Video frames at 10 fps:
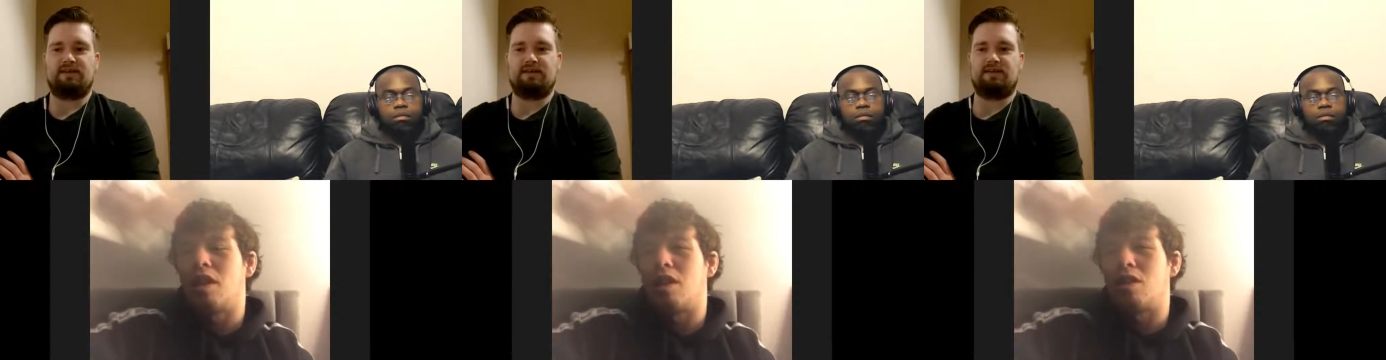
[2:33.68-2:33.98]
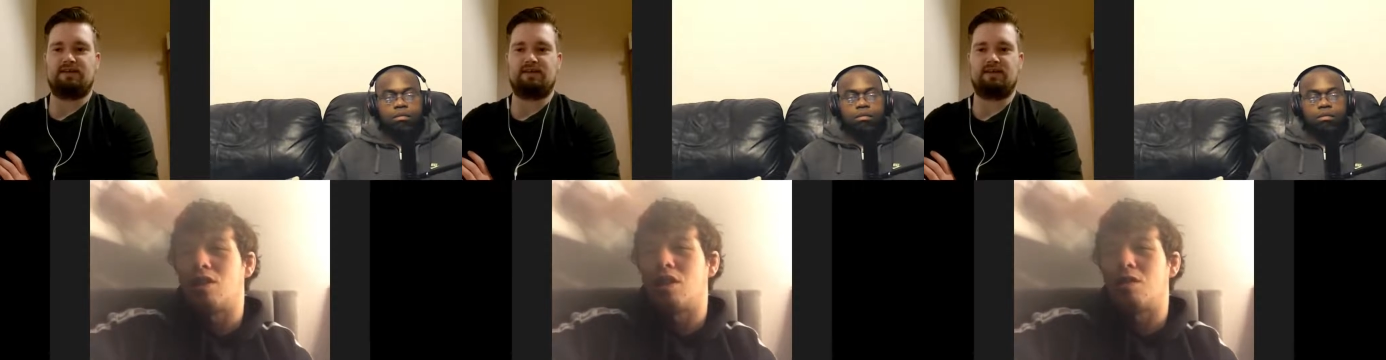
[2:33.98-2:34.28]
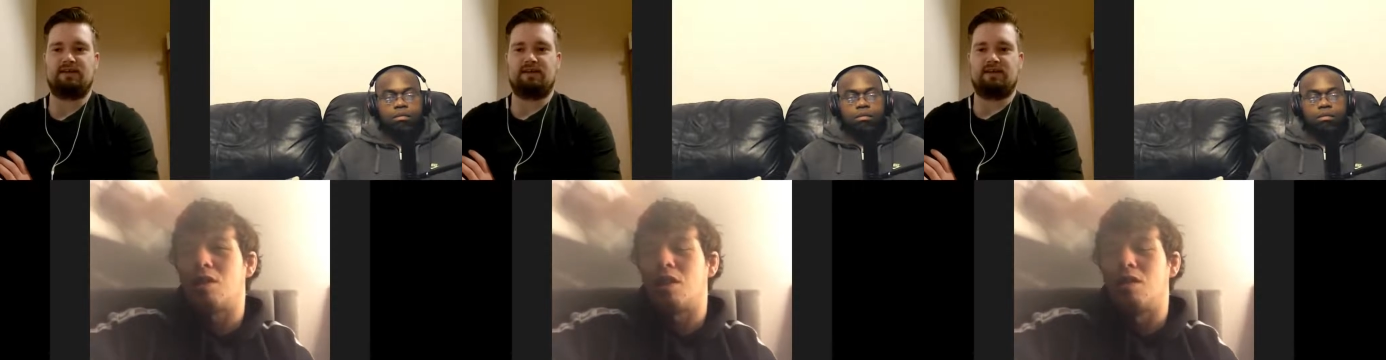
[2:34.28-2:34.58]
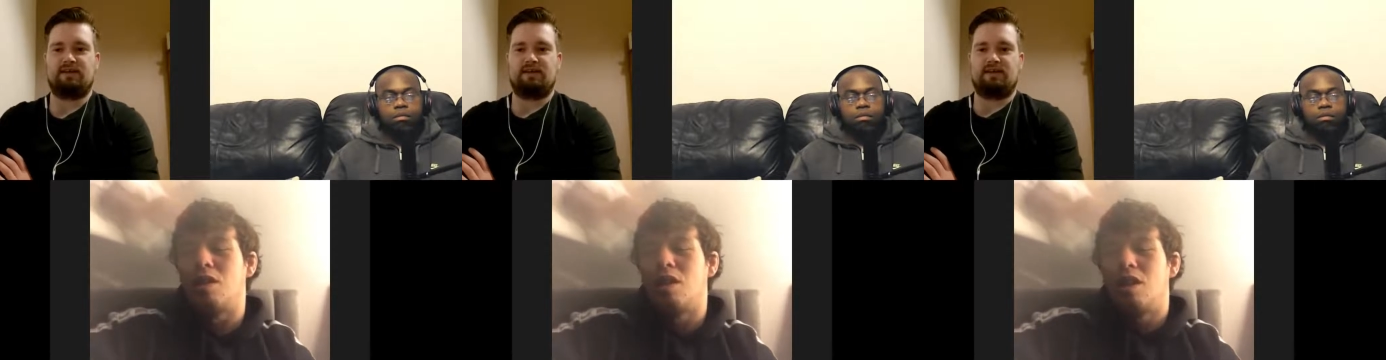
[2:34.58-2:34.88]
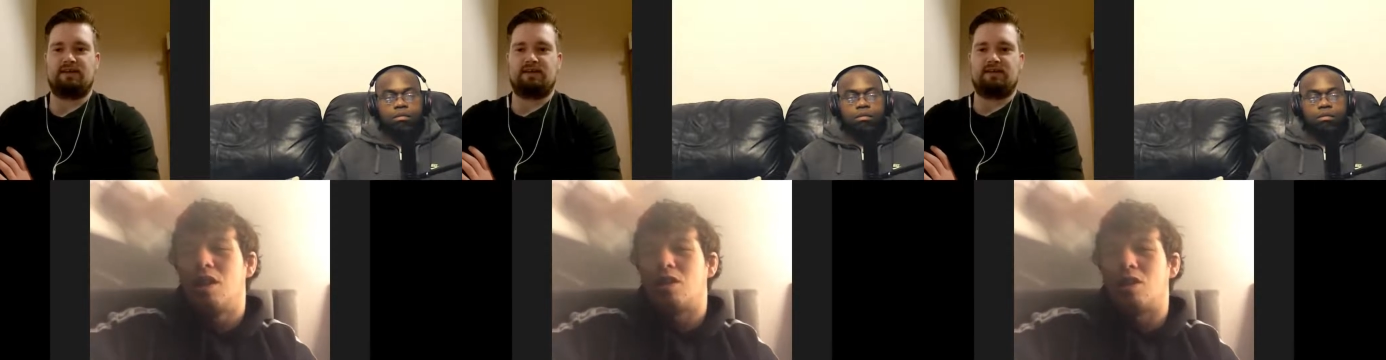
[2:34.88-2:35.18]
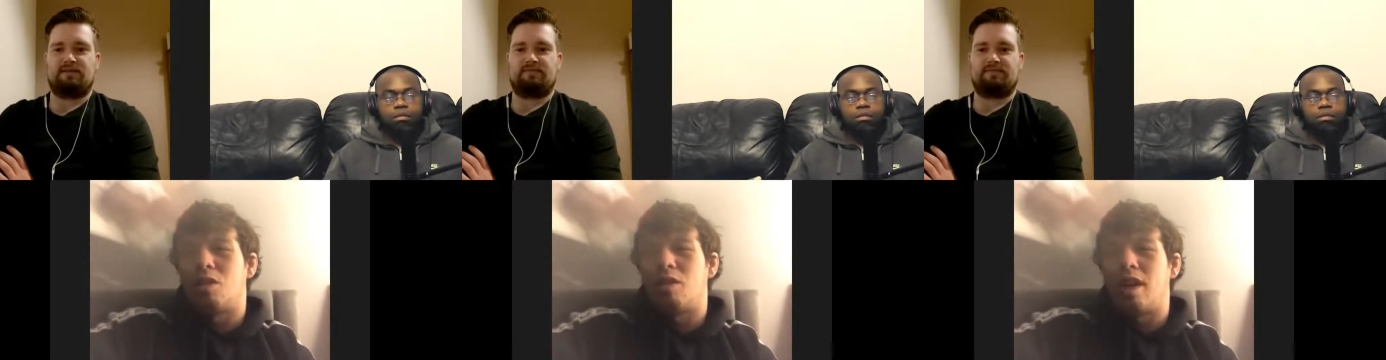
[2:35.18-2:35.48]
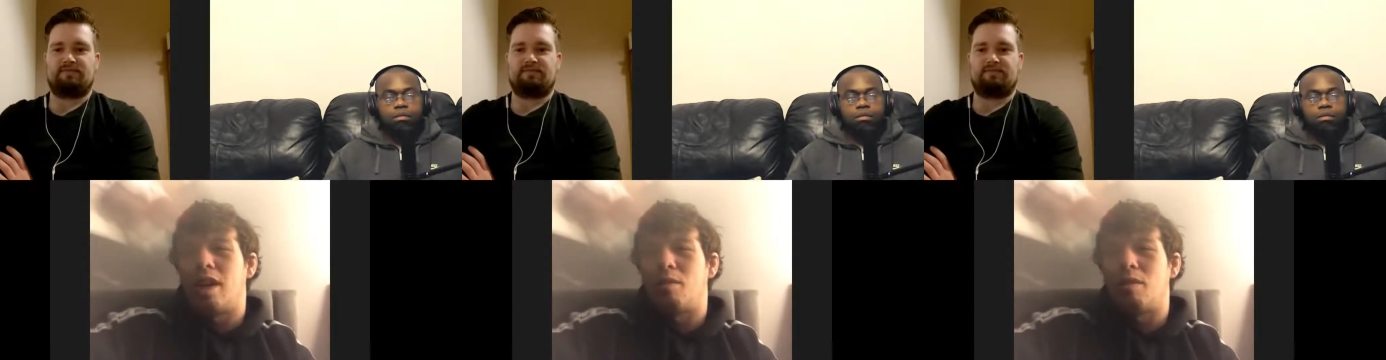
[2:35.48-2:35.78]
Speaker 1: down here in the south. You know, so
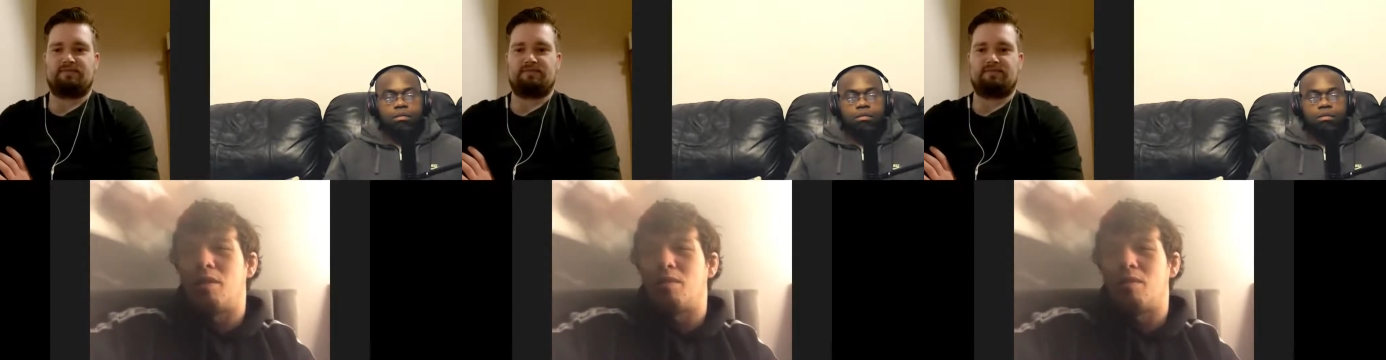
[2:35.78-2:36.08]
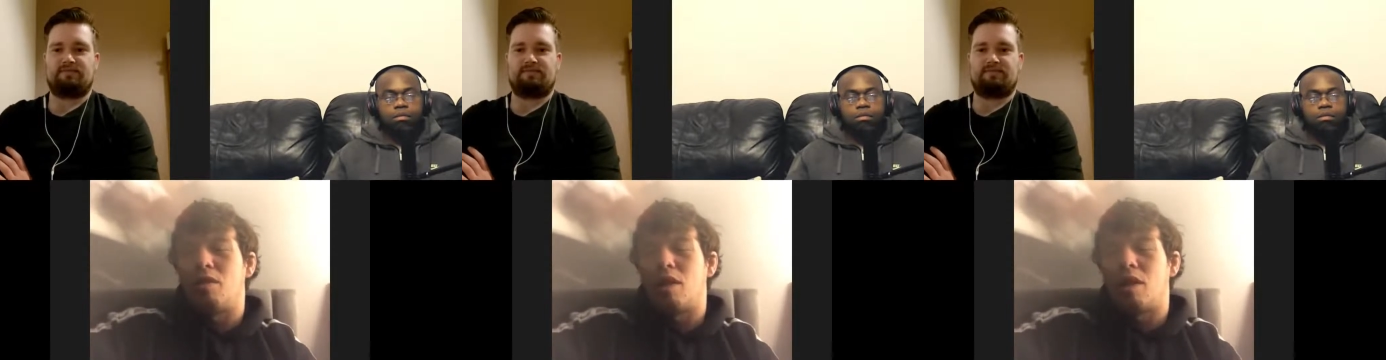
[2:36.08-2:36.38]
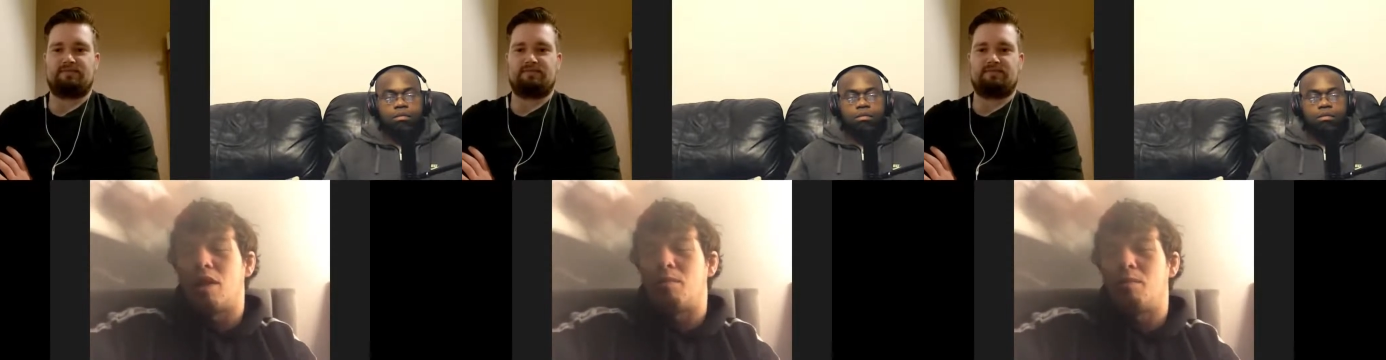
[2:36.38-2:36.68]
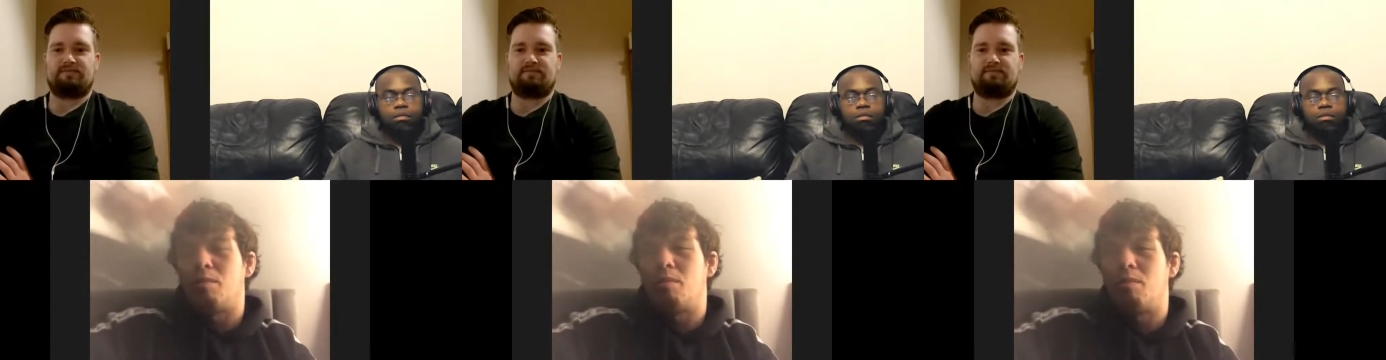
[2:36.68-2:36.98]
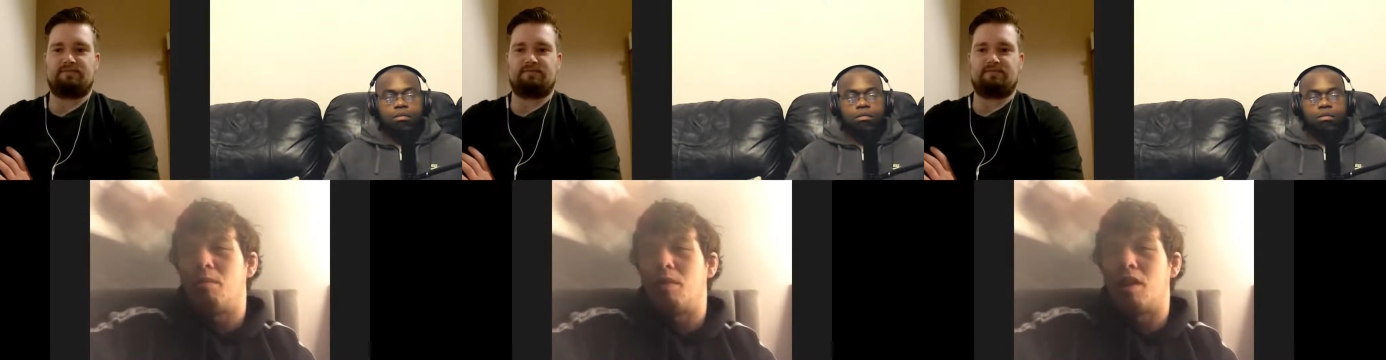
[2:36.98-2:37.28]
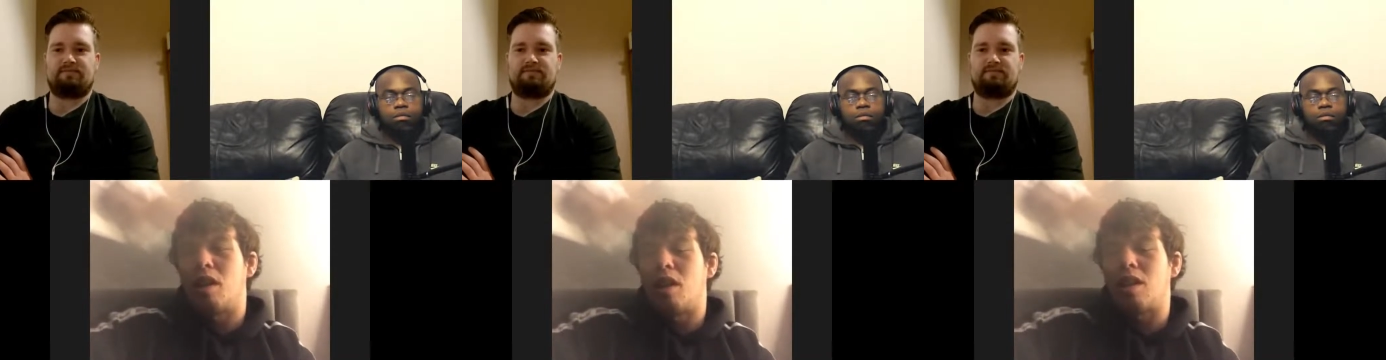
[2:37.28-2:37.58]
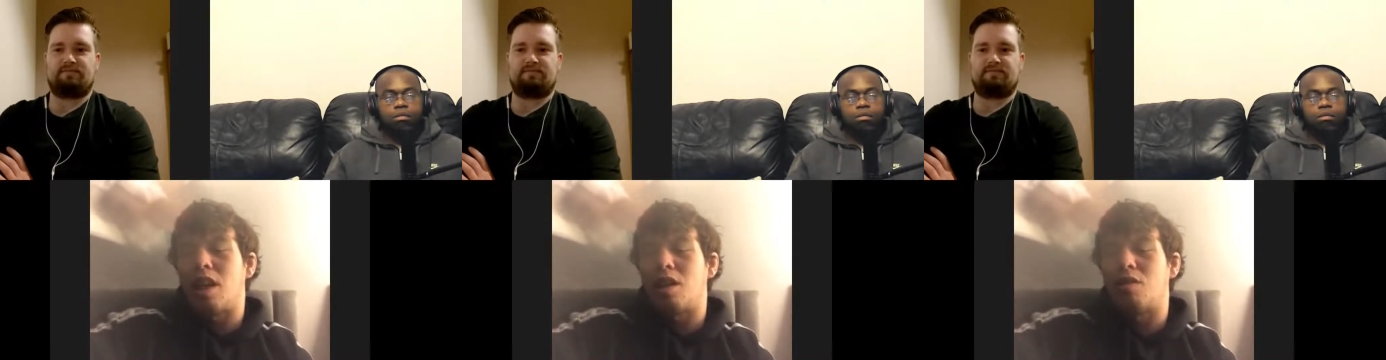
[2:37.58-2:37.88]
I mean, we've a lot
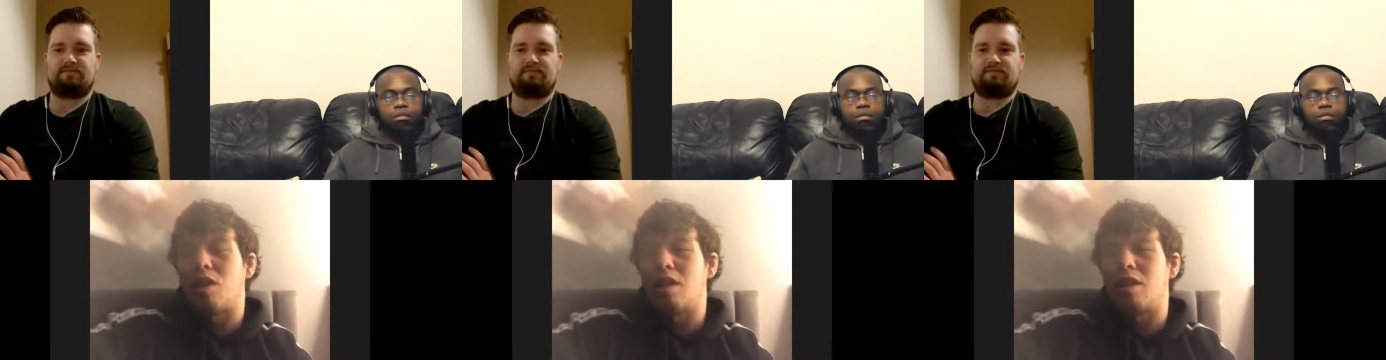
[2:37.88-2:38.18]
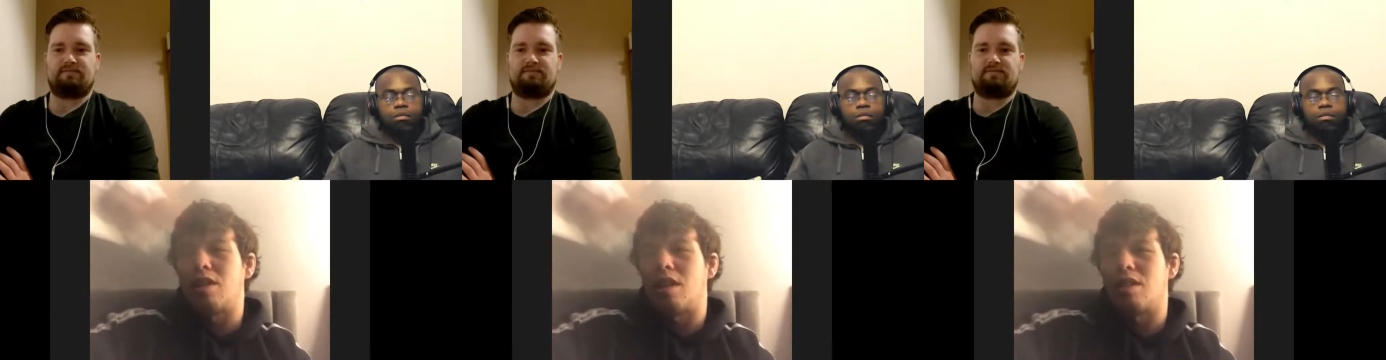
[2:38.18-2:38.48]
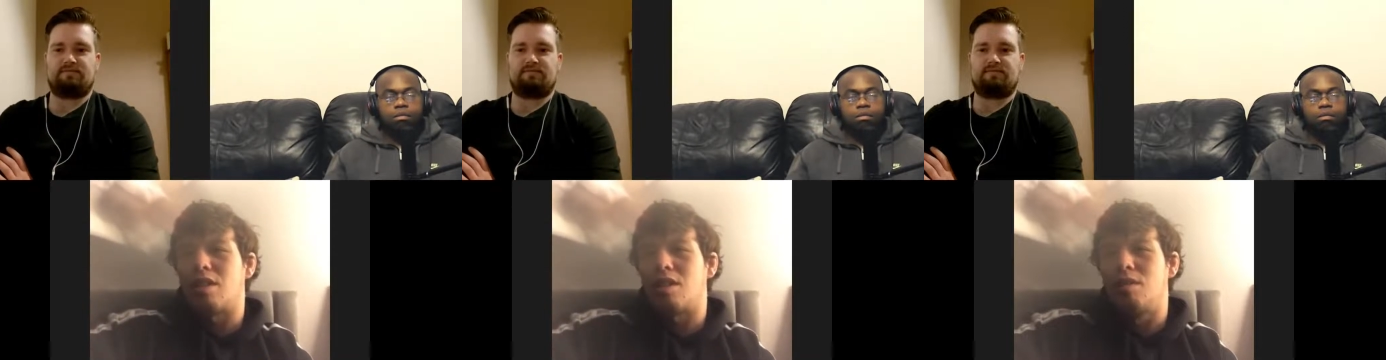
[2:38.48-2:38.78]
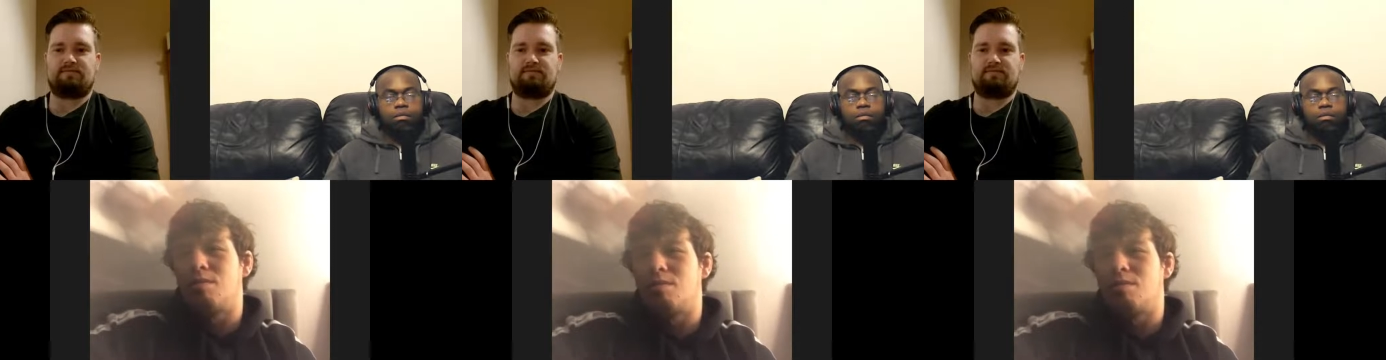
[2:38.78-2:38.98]
to thank for all these lads. You know,